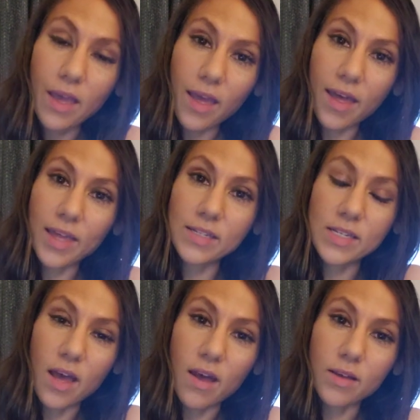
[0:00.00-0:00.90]
And
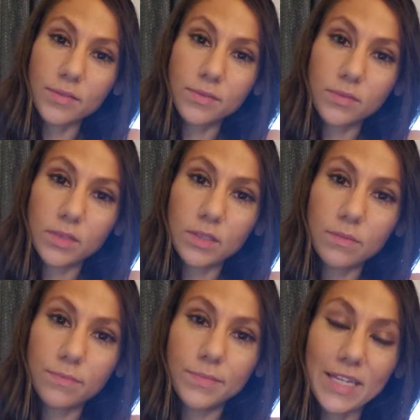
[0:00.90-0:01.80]

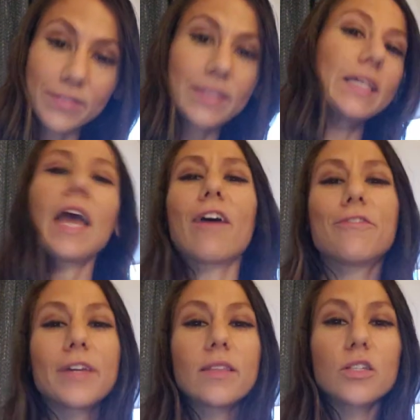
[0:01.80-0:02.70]
definitely have
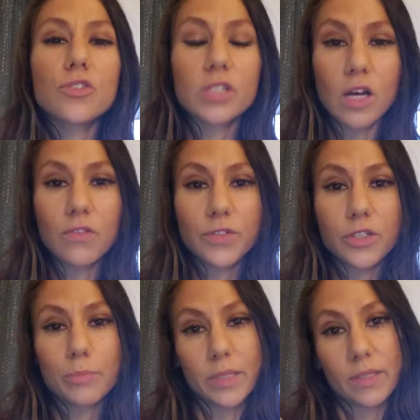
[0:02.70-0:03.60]
faith in yourself and
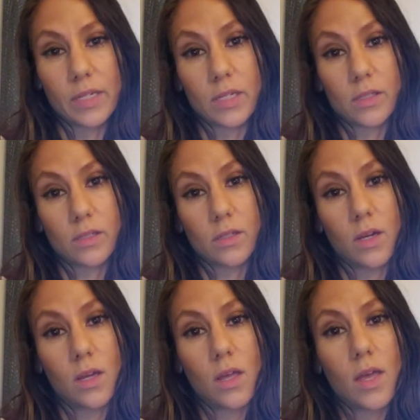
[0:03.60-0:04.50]
your abilities.
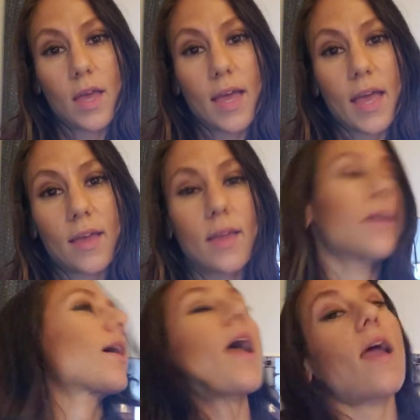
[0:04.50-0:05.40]

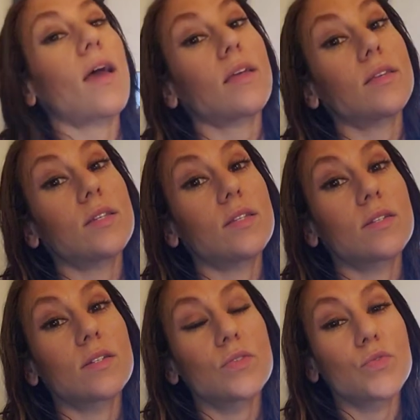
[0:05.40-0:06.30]
And
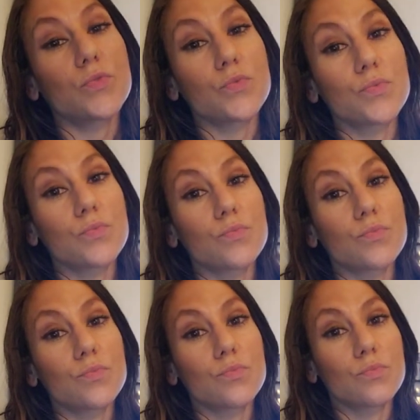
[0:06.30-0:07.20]

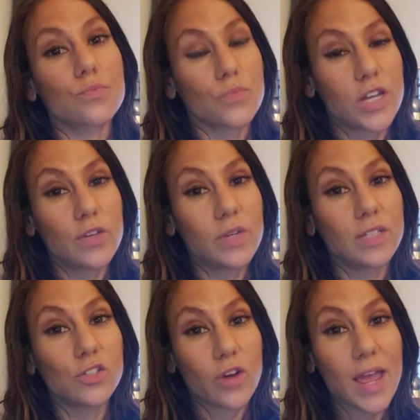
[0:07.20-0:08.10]
when you
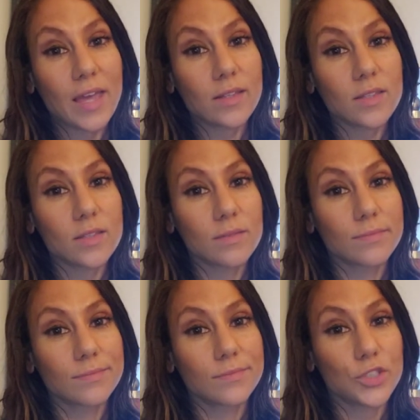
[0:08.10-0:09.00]
need strength,
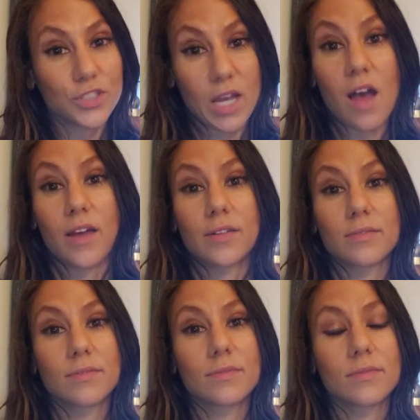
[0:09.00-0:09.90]
look to God,
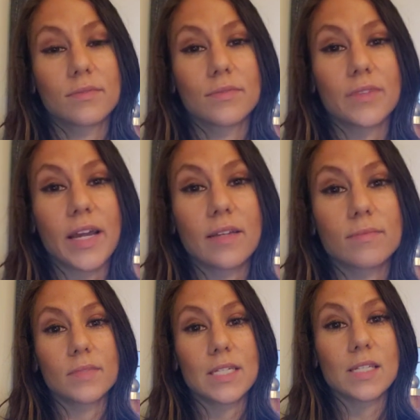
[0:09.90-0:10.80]
right?
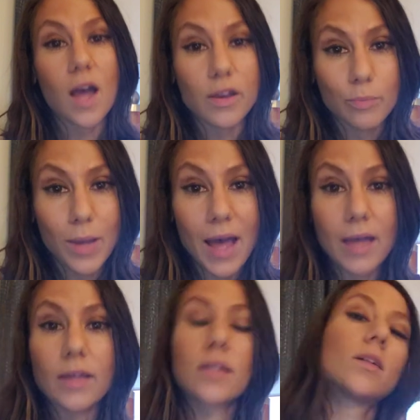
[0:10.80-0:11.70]
He's got your
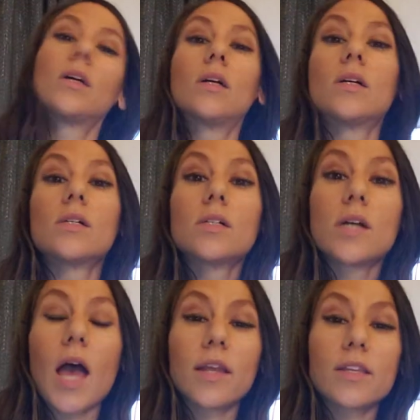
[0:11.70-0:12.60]
back,
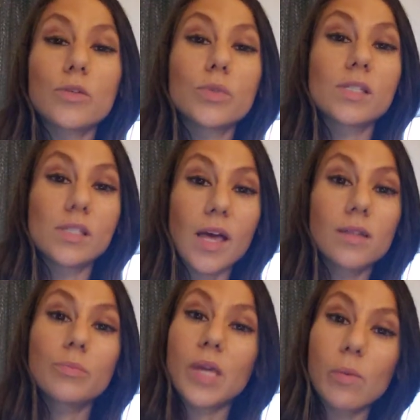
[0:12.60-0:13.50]
and he will
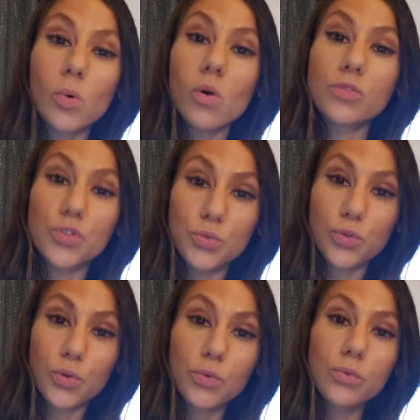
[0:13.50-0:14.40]
send people to
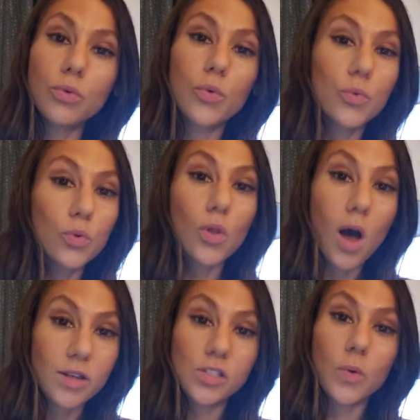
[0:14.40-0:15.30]
you who will
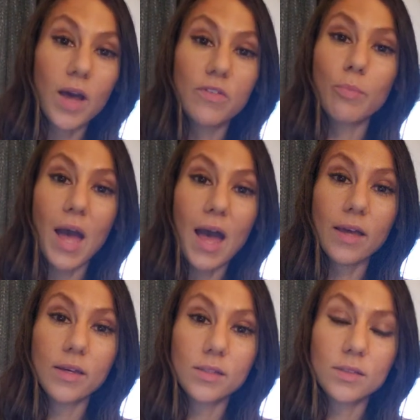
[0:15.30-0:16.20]
also have your back
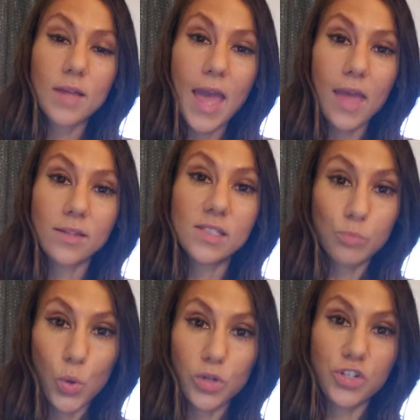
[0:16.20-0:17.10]
and
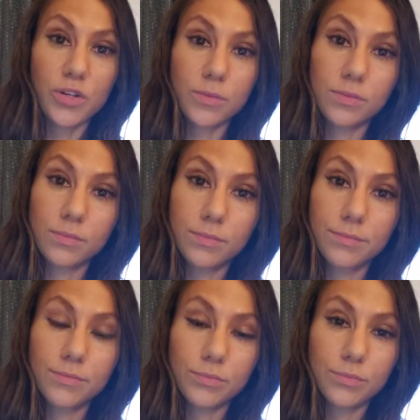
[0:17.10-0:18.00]
support you
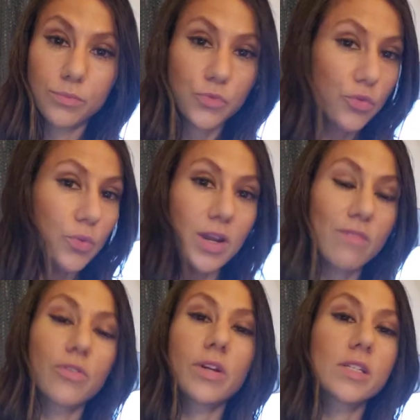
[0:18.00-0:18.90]
through
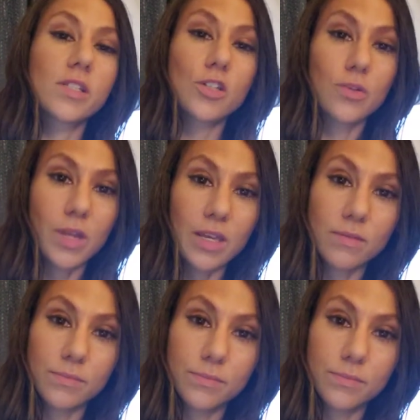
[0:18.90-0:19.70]
whatever it is that you need.